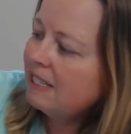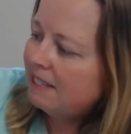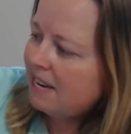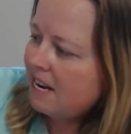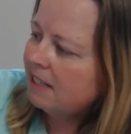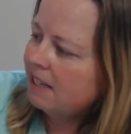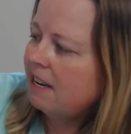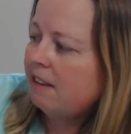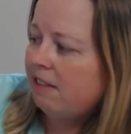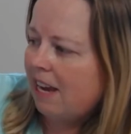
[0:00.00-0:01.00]

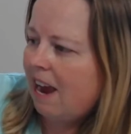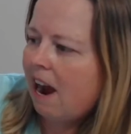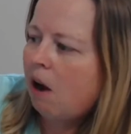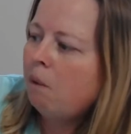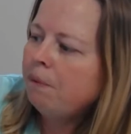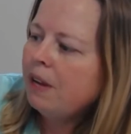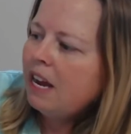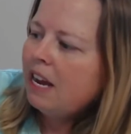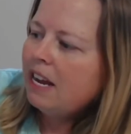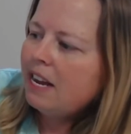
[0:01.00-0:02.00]
Daisy, the cow,
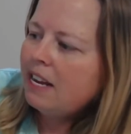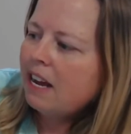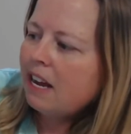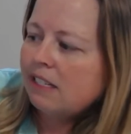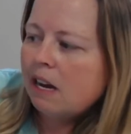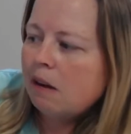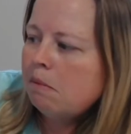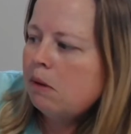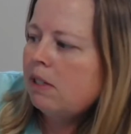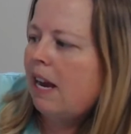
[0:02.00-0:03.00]
in a
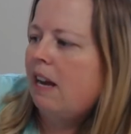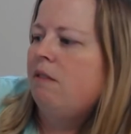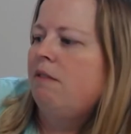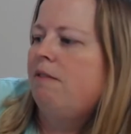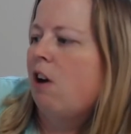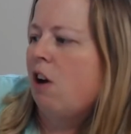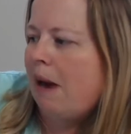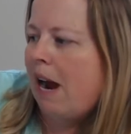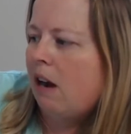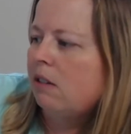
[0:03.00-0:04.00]
tumble-town
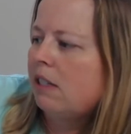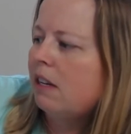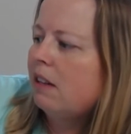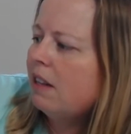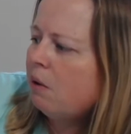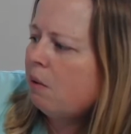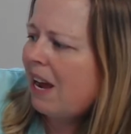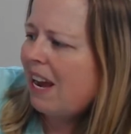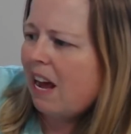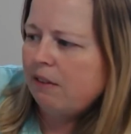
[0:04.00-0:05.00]
farmhouse a little
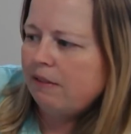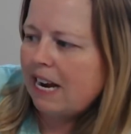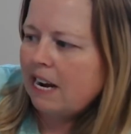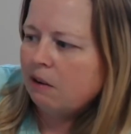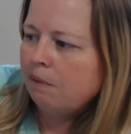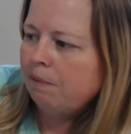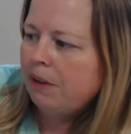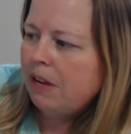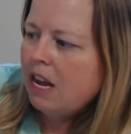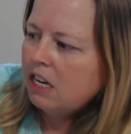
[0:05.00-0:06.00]
way out of town.
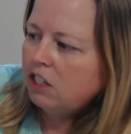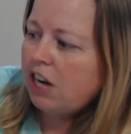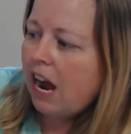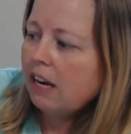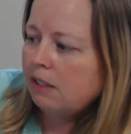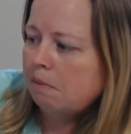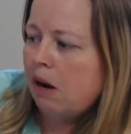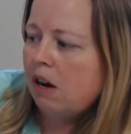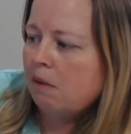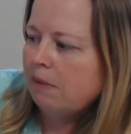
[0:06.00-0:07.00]
Jack's
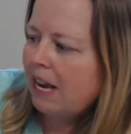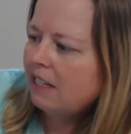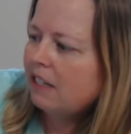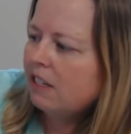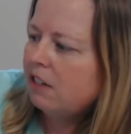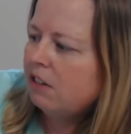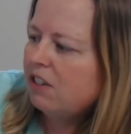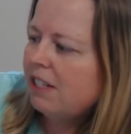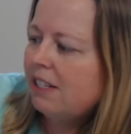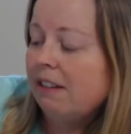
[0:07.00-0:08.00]
mom liked to do
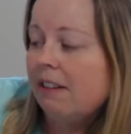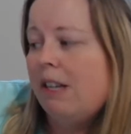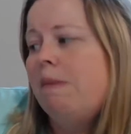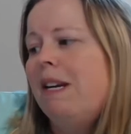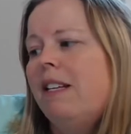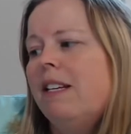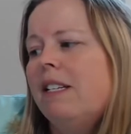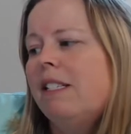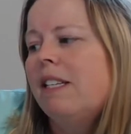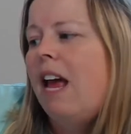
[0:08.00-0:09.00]
just a little bit of
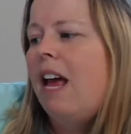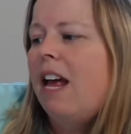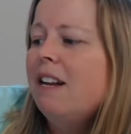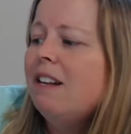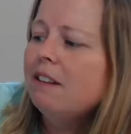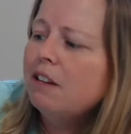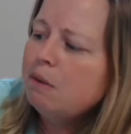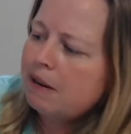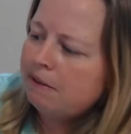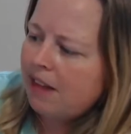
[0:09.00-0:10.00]
this and a little
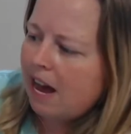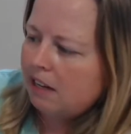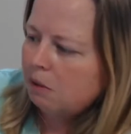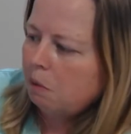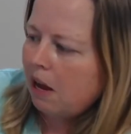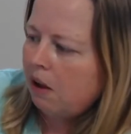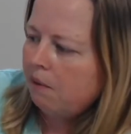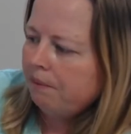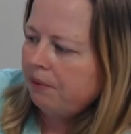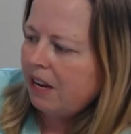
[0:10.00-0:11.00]
bit of that as
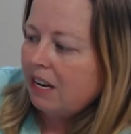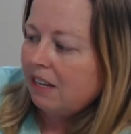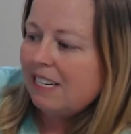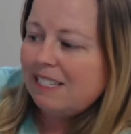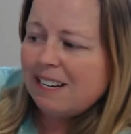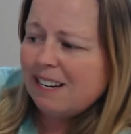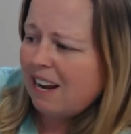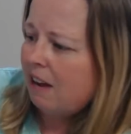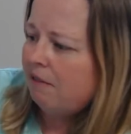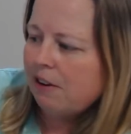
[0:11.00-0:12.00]
well. They didn't
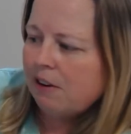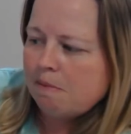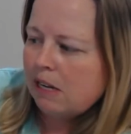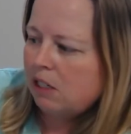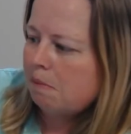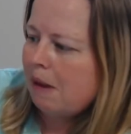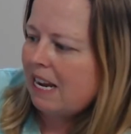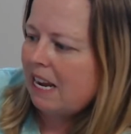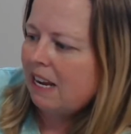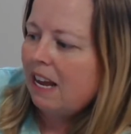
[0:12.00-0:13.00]
have very much
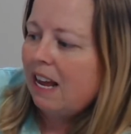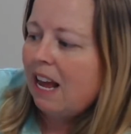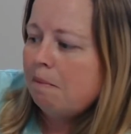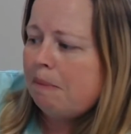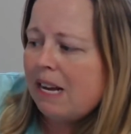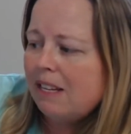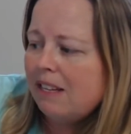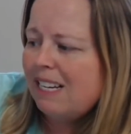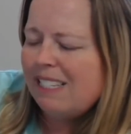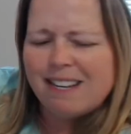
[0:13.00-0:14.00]
money, but
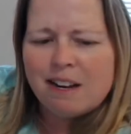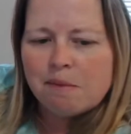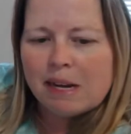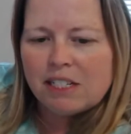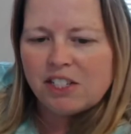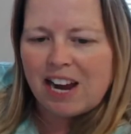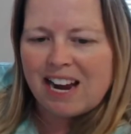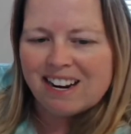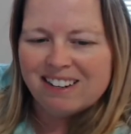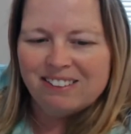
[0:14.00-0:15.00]
they didn't much
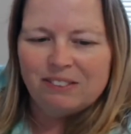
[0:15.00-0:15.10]
care.